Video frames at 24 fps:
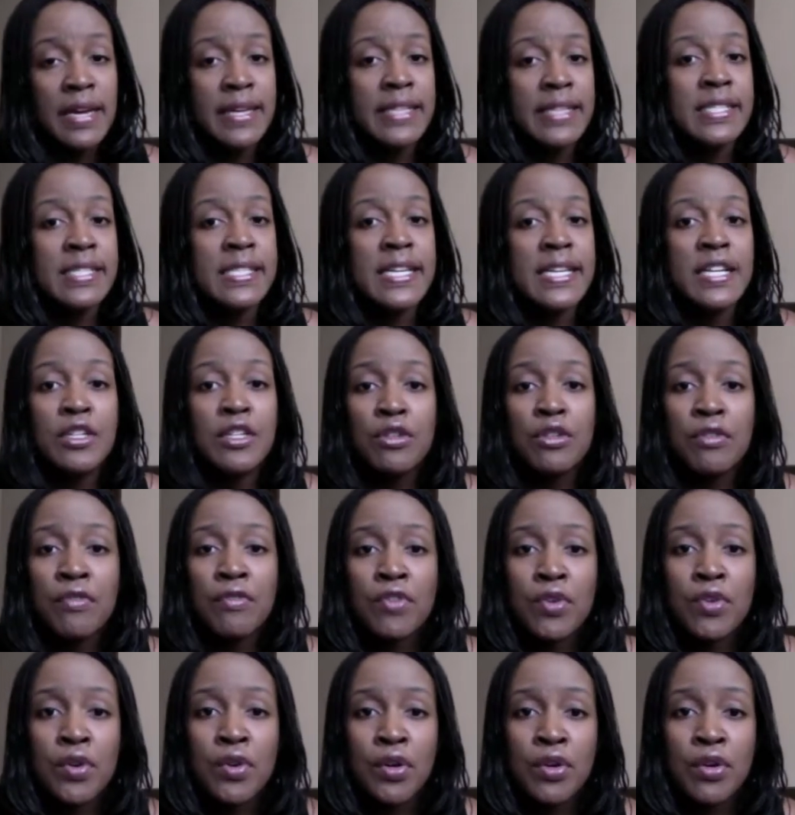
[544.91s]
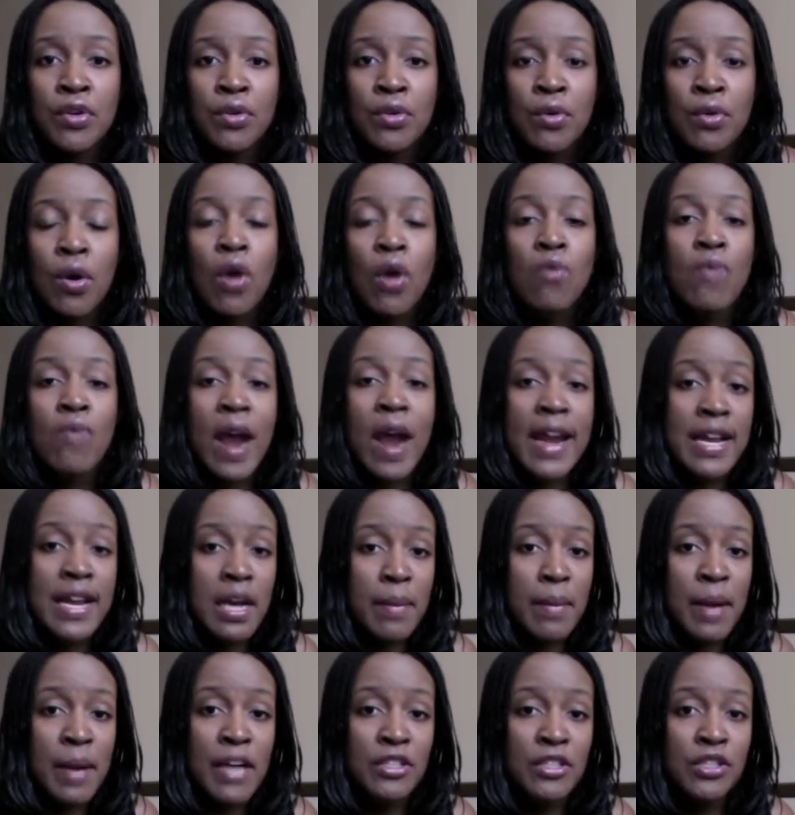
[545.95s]
is interviewing you or writing
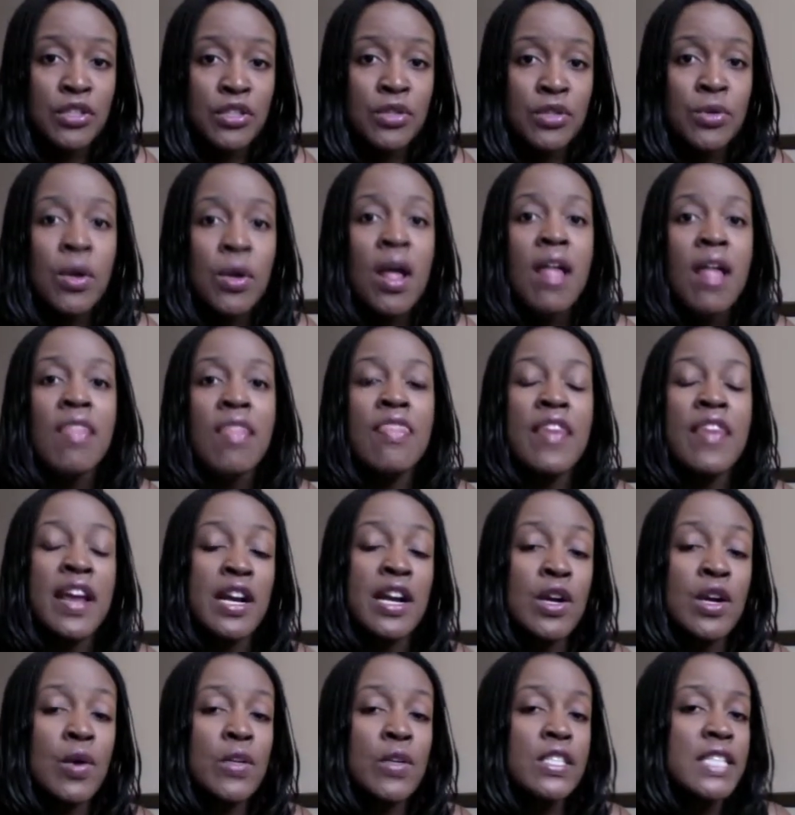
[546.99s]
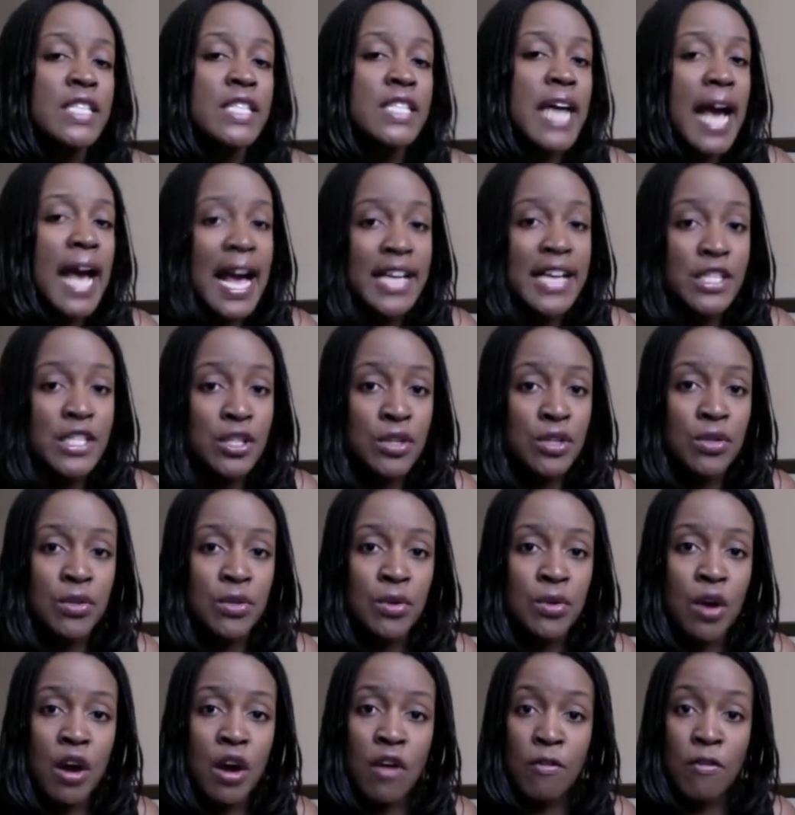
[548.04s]
about you, they're going to ask you
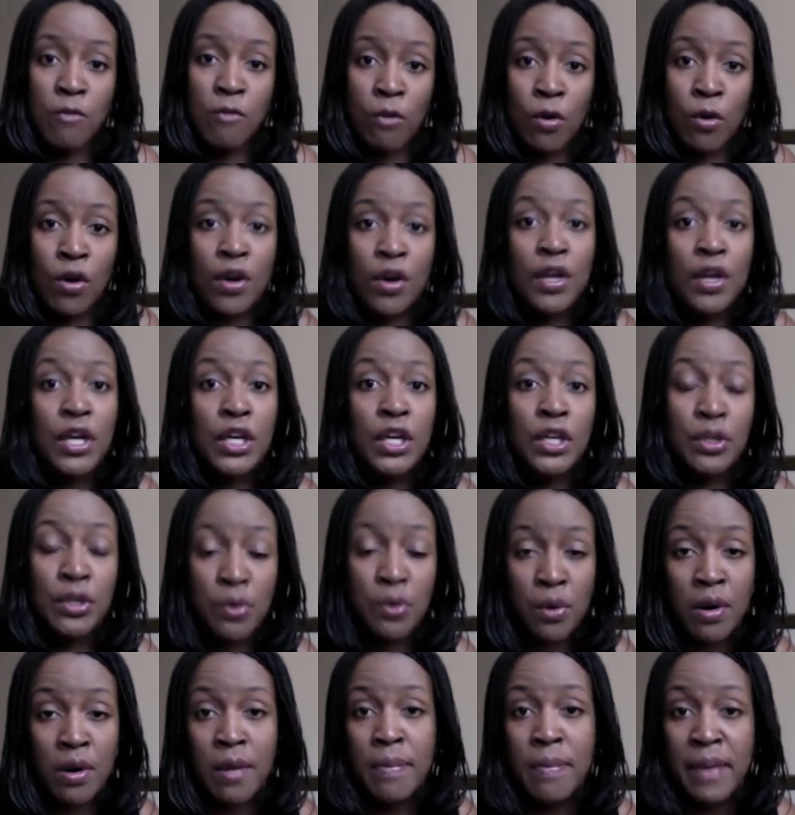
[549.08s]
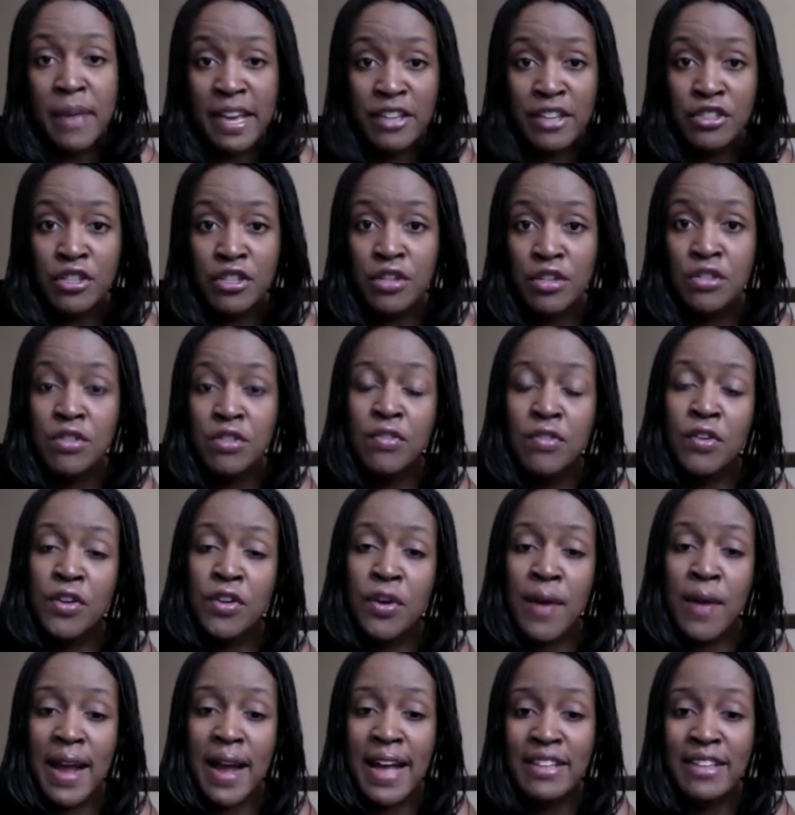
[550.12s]
for your pictures, for
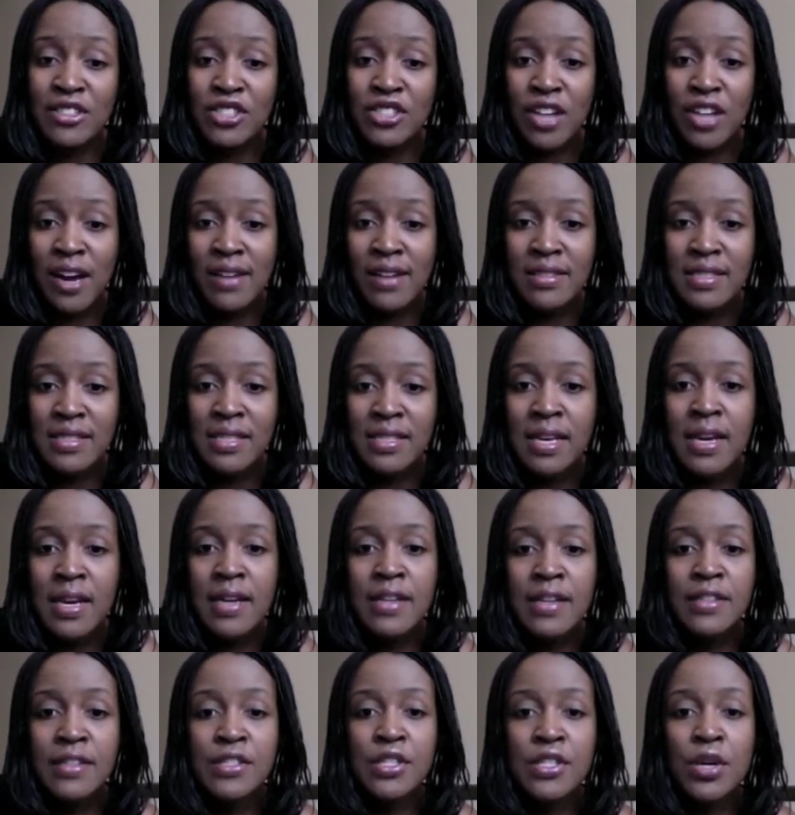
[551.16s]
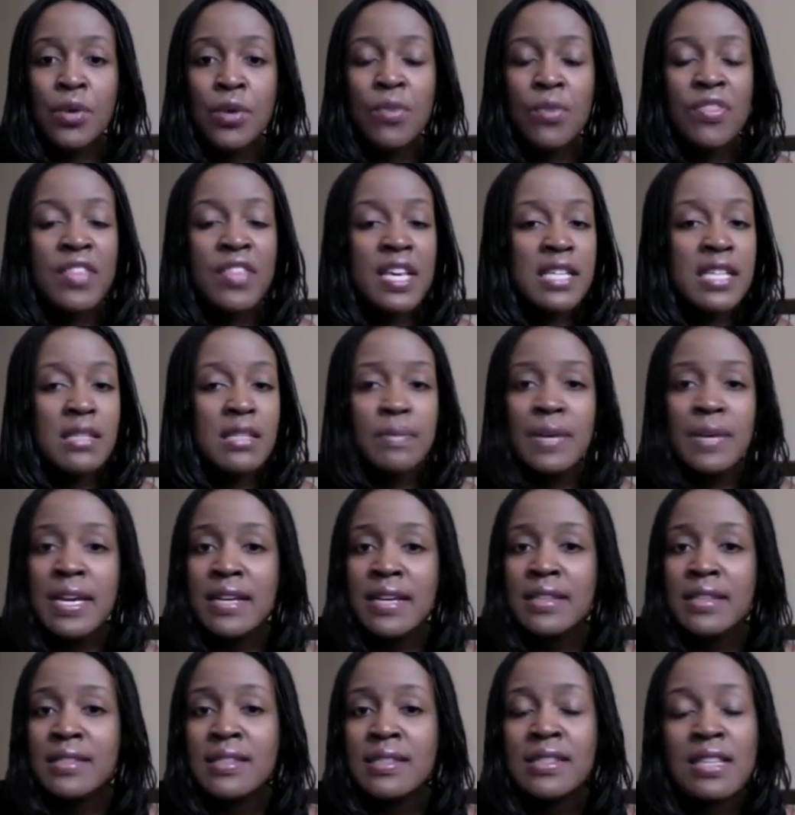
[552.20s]
your headshots. So this
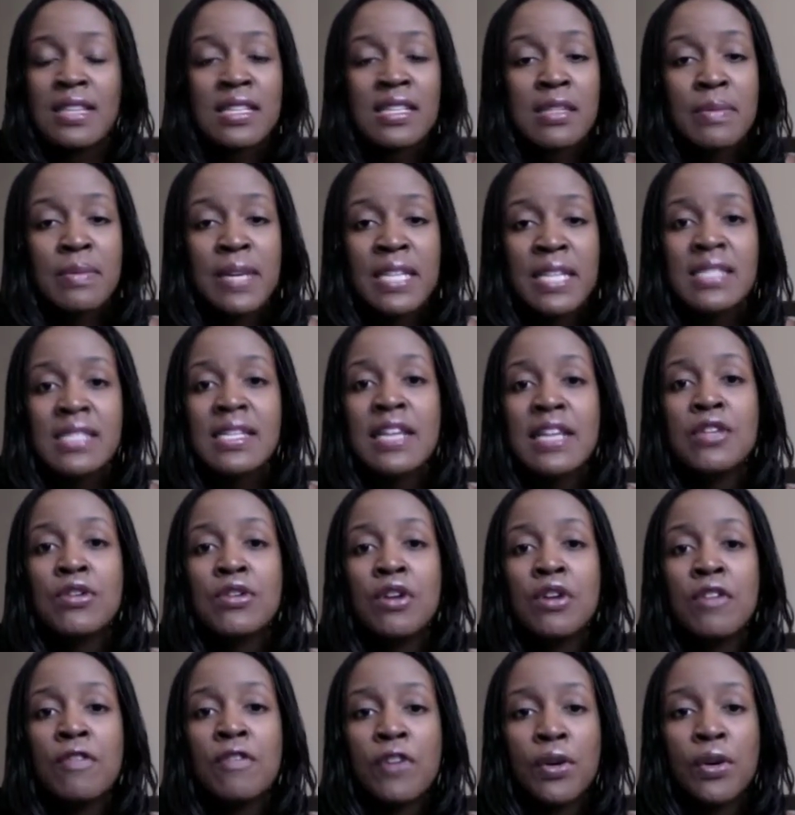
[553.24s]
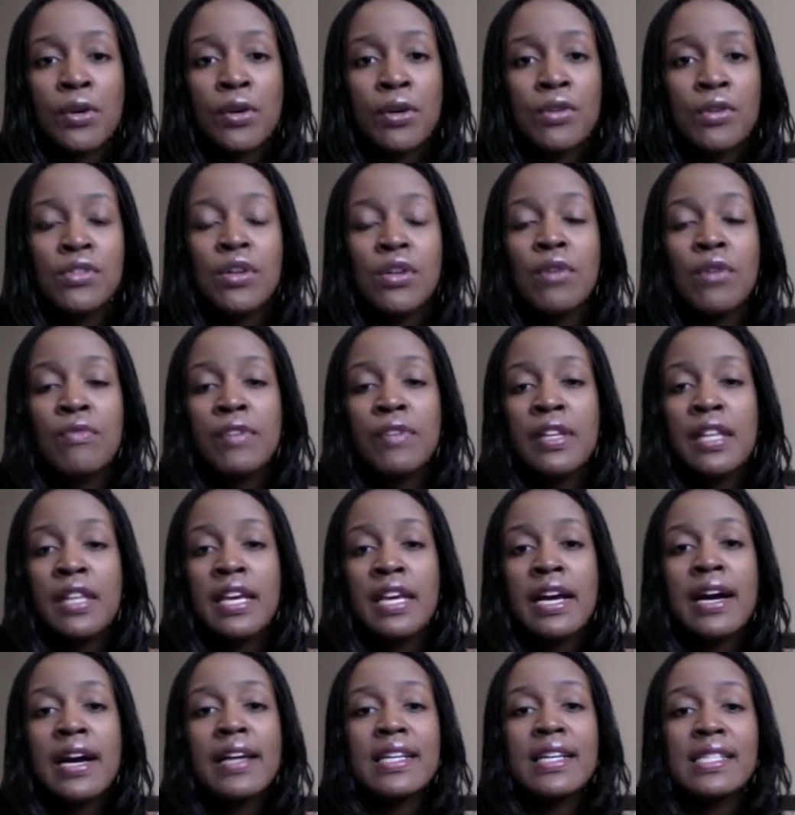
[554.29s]
means that your photos are really
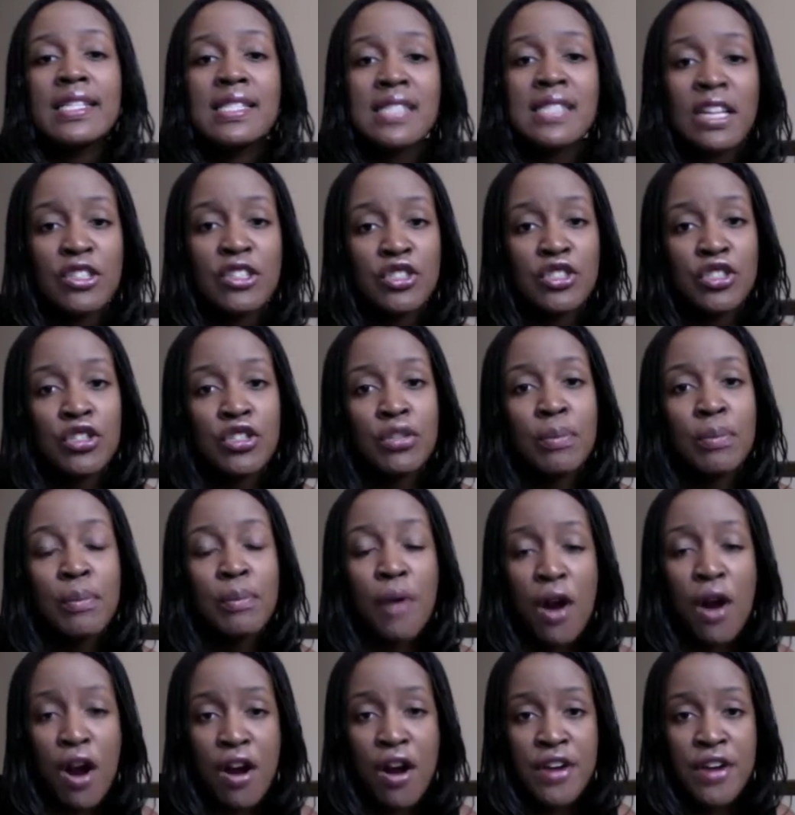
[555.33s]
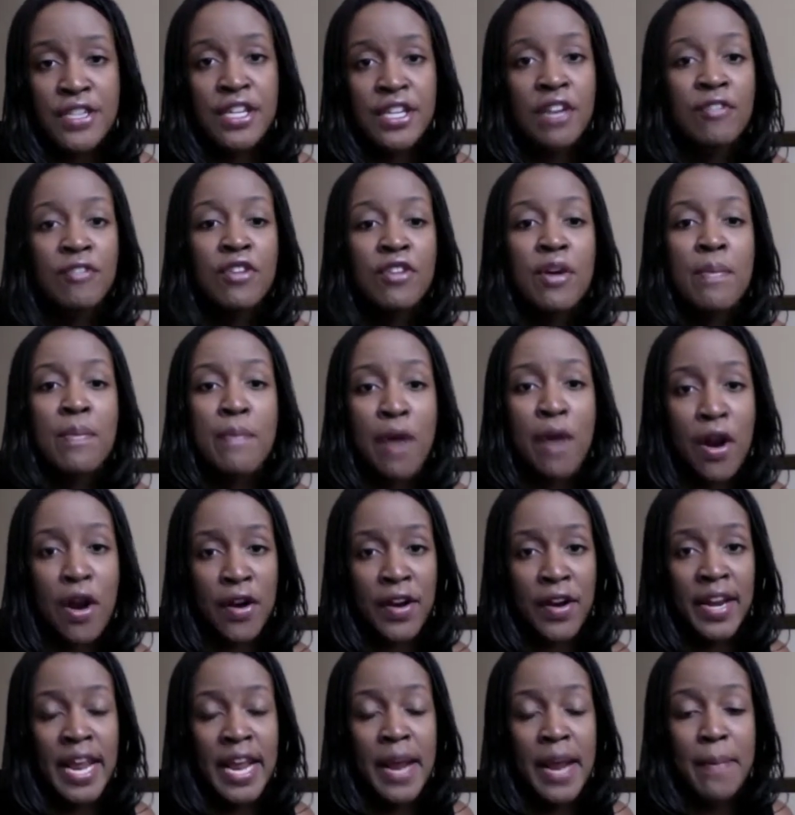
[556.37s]
an essential part of your
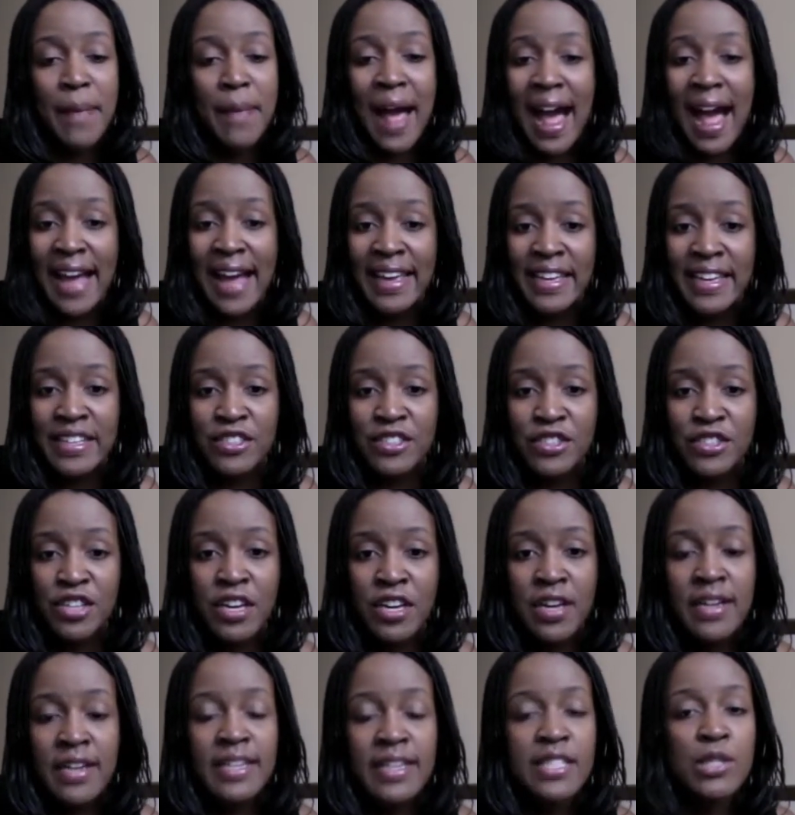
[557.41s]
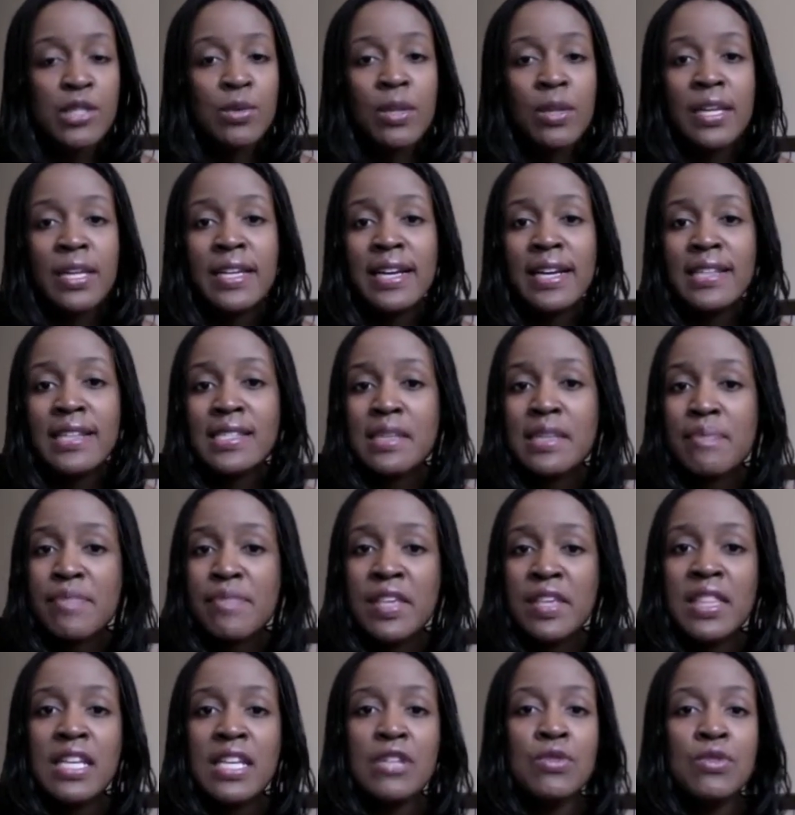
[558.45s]
marketing package. It's really not
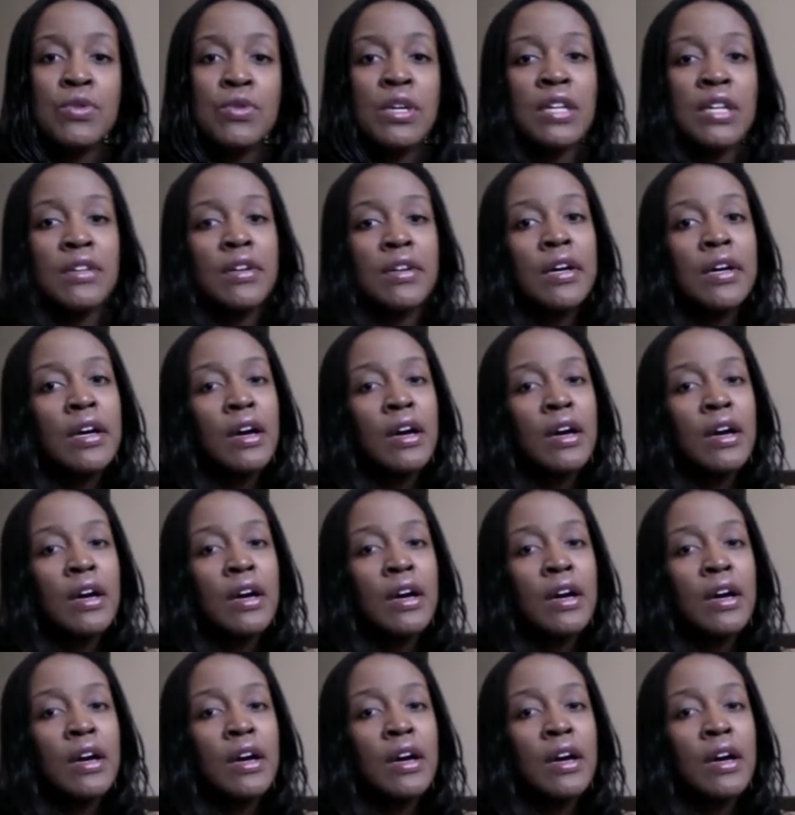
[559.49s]
something that you can,